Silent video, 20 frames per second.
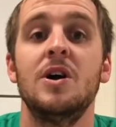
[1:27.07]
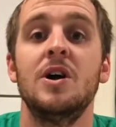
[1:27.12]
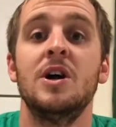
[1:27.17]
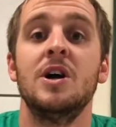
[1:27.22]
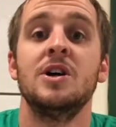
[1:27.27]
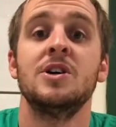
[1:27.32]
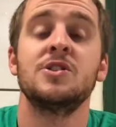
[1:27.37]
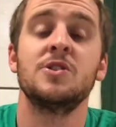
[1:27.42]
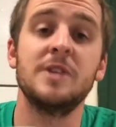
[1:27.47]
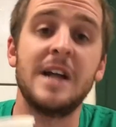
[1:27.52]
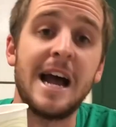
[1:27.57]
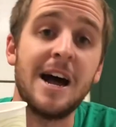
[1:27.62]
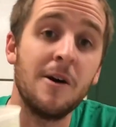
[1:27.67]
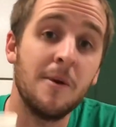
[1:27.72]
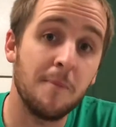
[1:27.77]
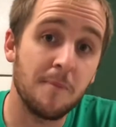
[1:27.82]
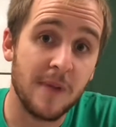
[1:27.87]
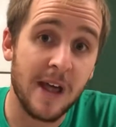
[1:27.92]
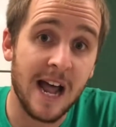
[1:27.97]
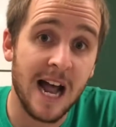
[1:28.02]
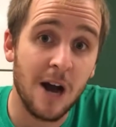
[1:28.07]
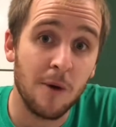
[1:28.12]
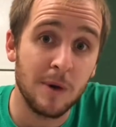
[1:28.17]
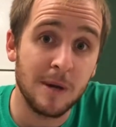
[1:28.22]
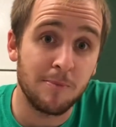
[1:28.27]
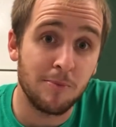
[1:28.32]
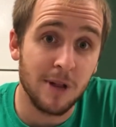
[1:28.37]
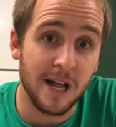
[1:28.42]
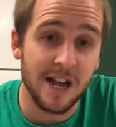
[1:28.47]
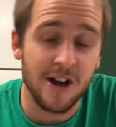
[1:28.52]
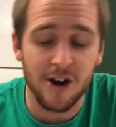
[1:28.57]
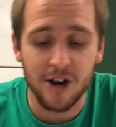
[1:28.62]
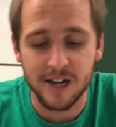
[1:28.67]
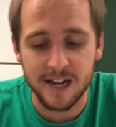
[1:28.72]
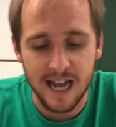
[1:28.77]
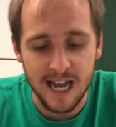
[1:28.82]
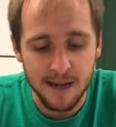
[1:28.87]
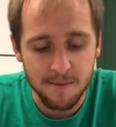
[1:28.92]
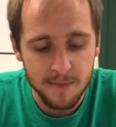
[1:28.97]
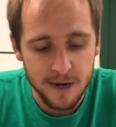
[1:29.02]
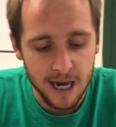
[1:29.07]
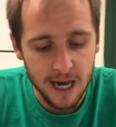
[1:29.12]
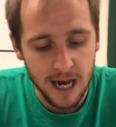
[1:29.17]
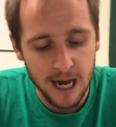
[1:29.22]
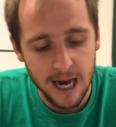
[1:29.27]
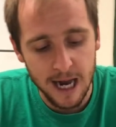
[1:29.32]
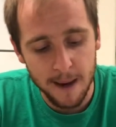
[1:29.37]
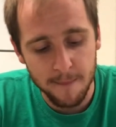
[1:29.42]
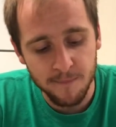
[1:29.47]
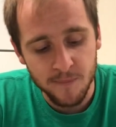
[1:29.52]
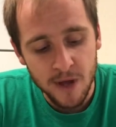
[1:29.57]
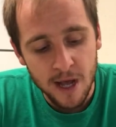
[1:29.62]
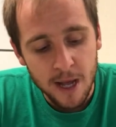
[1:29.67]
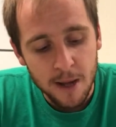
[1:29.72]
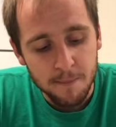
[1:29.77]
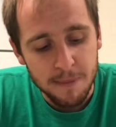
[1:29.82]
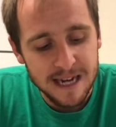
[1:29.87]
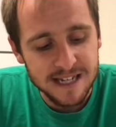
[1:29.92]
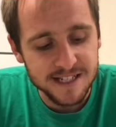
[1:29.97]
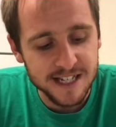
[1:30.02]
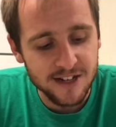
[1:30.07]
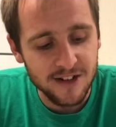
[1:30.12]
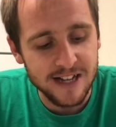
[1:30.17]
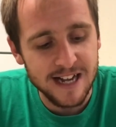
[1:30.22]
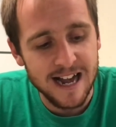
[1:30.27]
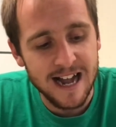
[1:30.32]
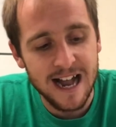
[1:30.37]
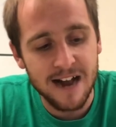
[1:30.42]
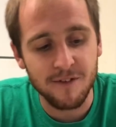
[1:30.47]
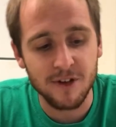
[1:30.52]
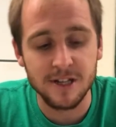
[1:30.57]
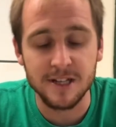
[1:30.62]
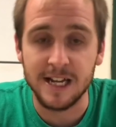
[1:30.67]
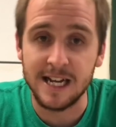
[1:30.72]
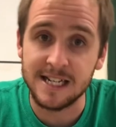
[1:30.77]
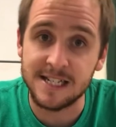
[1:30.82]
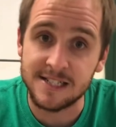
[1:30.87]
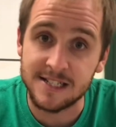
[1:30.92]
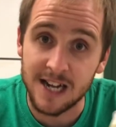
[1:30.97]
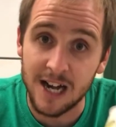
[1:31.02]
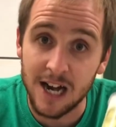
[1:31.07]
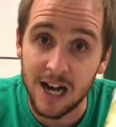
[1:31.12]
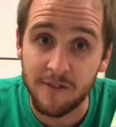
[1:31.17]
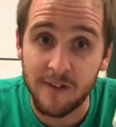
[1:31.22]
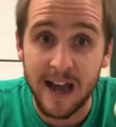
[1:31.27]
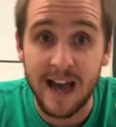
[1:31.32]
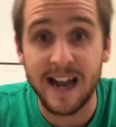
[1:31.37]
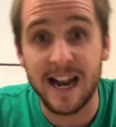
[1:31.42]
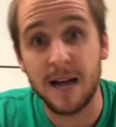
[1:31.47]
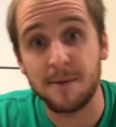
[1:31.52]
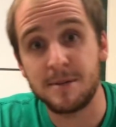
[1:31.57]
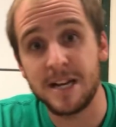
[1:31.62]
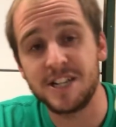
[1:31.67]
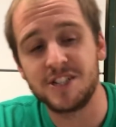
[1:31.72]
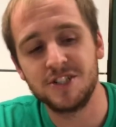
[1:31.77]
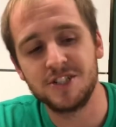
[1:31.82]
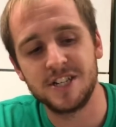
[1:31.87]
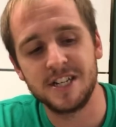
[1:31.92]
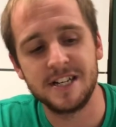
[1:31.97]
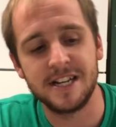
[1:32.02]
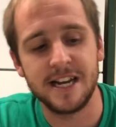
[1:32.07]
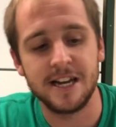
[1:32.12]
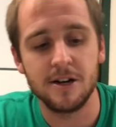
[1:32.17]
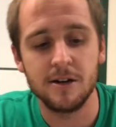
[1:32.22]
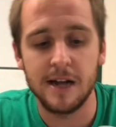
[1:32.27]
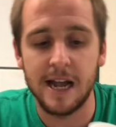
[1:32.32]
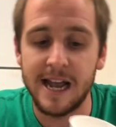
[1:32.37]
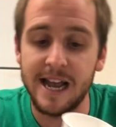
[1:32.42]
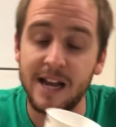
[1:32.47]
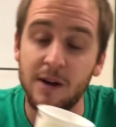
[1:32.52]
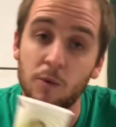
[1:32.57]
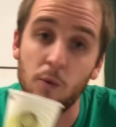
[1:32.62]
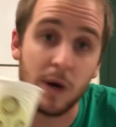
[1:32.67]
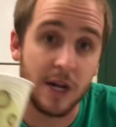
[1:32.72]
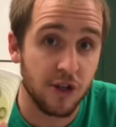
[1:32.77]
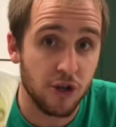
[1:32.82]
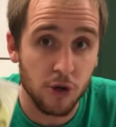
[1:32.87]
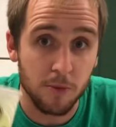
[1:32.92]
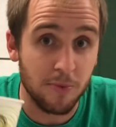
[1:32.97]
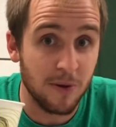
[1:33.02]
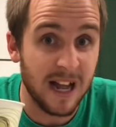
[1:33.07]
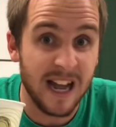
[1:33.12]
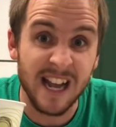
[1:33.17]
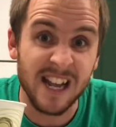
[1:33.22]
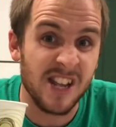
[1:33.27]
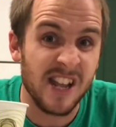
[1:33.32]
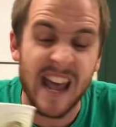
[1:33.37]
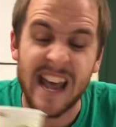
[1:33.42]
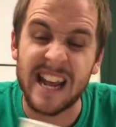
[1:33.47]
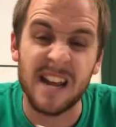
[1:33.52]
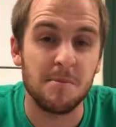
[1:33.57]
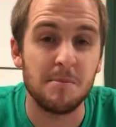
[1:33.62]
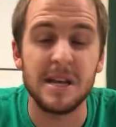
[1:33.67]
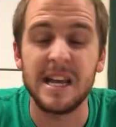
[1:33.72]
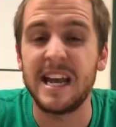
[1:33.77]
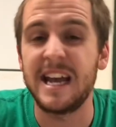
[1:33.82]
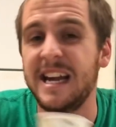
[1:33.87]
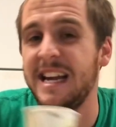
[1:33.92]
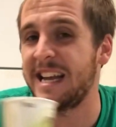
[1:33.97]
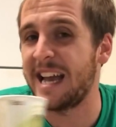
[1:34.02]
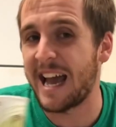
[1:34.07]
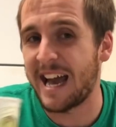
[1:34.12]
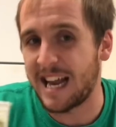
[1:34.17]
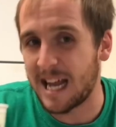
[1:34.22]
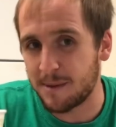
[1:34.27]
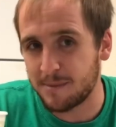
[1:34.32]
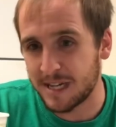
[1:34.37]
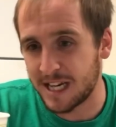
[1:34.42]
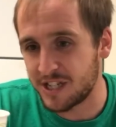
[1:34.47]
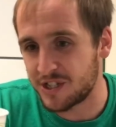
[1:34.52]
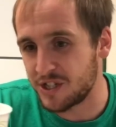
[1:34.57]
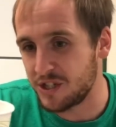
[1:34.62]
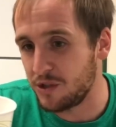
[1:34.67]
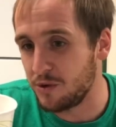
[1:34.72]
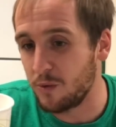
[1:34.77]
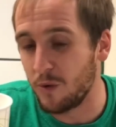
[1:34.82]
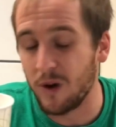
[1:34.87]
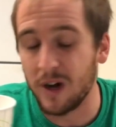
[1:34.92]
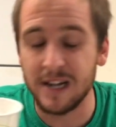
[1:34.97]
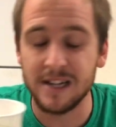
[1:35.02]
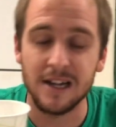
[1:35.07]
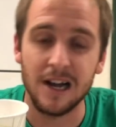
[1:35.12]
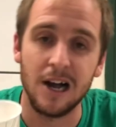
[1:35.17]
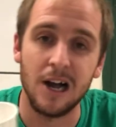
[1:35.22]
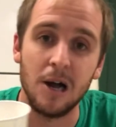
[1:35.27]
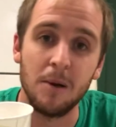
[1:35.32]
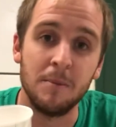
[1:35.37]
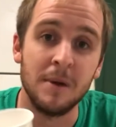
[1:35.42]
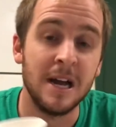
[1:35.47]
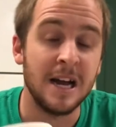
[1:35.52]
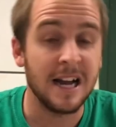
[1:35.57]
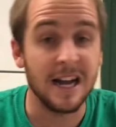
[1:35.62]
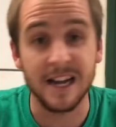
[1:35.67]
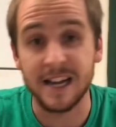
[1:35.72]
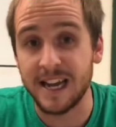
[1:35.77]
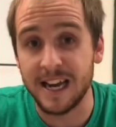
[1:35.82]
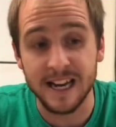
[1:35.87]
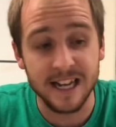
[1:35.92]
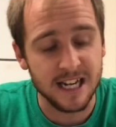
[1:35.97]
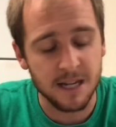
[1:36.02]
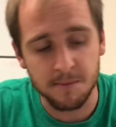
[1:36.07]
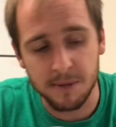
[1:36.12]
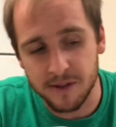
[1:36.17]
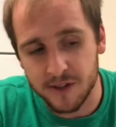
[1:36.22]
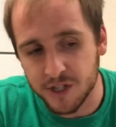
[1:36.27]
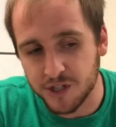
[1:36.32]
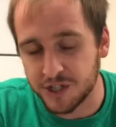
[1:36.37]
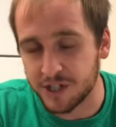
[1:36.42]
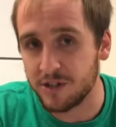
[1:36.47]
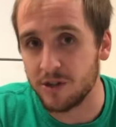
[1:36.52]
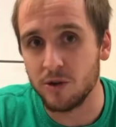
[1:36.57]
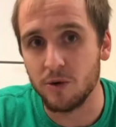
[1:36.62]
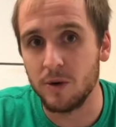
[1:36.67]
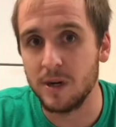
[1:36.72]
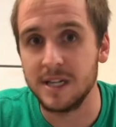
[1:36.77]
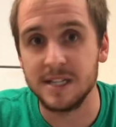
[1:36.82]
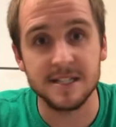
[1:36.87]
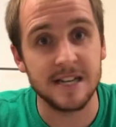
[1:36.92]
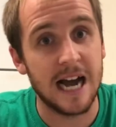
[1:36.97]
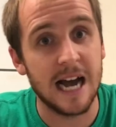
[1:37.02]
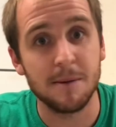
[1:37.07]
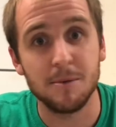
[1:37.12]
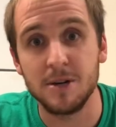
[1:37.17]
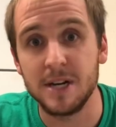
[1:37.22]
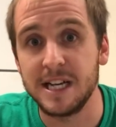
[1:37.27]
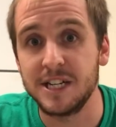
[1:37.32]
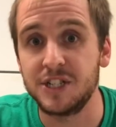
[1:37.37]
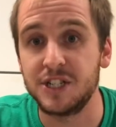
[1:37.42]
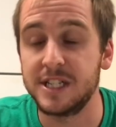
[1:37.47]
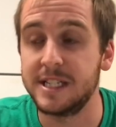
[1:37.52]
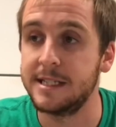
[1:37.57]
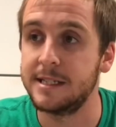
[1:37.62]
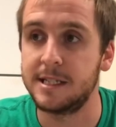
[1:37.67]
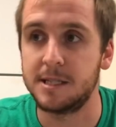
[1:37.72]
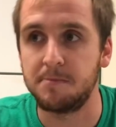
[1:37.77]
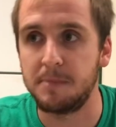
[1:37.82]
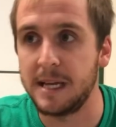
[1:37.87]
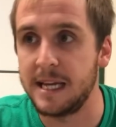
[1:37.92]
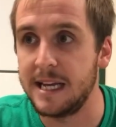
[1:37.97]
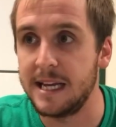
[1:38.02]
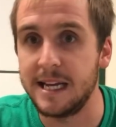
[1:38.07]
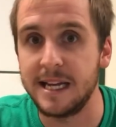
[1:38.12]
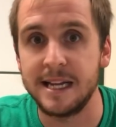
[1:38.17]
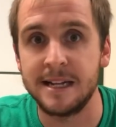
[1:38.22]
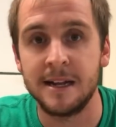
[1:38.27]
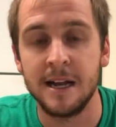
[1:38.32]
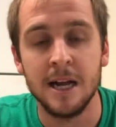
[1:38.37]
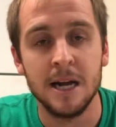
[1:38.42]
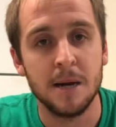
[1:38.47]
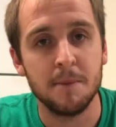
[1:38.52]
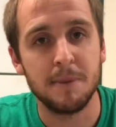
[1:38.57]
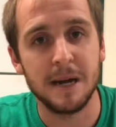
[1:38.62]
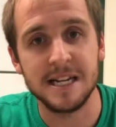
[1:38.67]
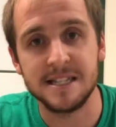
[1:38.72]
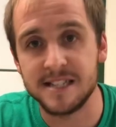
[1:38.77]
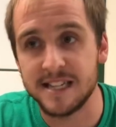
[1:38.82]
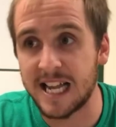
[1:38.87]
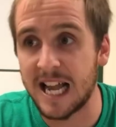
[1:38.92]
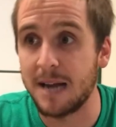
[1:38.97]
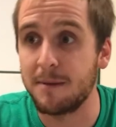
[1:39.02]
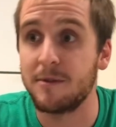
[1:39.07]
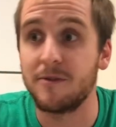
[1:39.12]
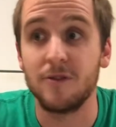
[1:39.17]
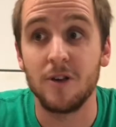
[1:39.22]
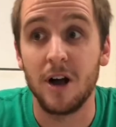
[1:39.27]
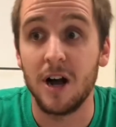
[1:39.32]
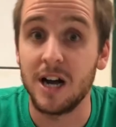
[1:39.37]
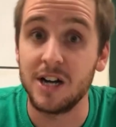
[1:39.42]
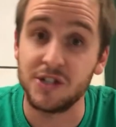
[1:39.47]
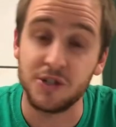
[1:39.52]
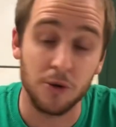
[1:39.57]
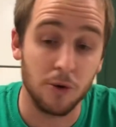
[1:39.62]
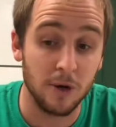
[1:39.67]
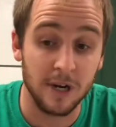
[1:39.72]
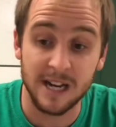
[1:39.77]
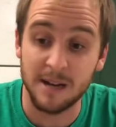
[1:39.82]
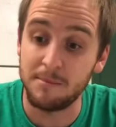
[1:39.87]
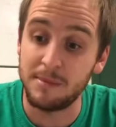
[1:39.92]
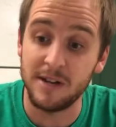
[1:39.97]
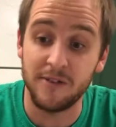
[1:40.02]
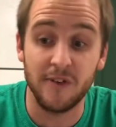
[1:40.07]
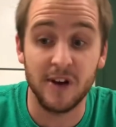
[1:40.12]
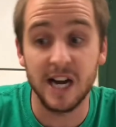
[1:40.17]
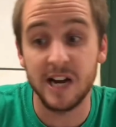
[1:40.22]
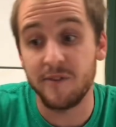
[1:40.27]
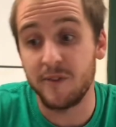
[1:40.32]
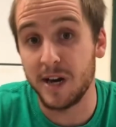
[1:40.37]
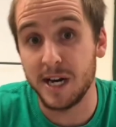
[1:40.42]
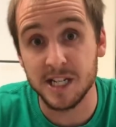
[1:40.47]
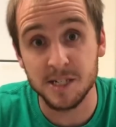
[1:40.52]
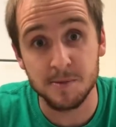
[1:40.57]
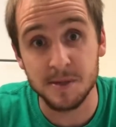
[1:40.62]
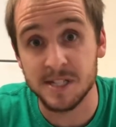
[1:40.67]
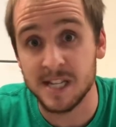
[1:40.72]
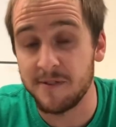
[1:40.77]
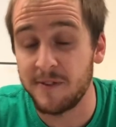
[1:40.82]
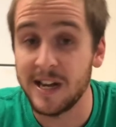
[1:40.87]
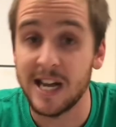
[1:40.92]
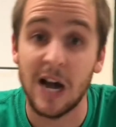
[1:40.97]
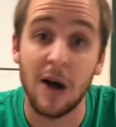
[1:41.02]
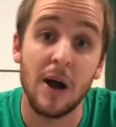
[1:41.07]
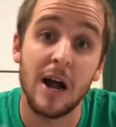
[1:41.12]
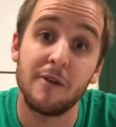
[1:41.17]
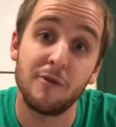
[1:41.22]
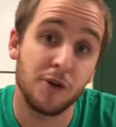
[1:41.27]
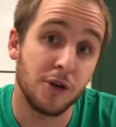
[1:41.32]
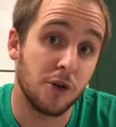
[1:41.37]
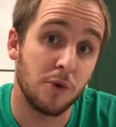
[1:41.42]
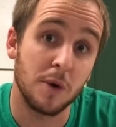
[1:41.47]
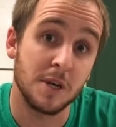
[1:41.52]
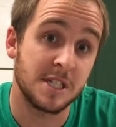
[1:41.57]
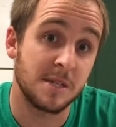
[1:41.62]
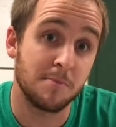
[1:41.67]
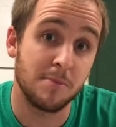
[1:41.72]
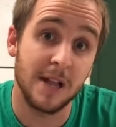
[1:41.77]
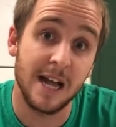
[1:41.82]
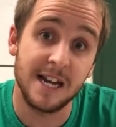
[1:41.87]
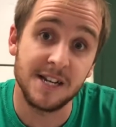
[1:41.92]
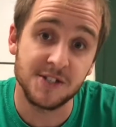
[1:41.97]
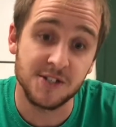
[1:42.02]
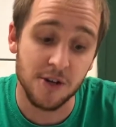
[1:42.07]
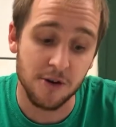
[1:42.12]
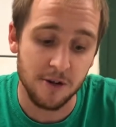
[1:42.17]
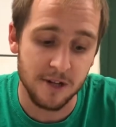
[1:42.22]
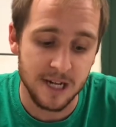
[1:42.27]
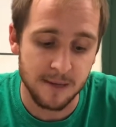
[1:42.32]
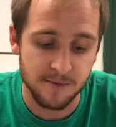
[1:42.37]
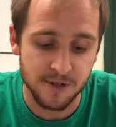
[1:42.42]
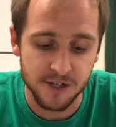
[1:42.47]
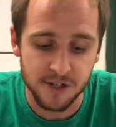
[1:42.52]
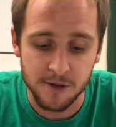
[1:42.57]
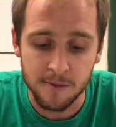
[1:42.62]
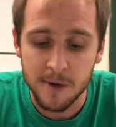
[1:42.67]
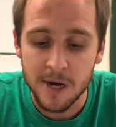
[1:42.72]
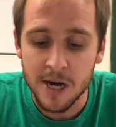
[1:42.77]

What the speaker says: So now, how we play our game. Basically, I have a list of adaptations in here, and when you play, it can be any adaptation you want. Again, it can be the general ones, hibernation, speed, basic camouflage, or it can be very, very specific. However you want to play is totally up to you.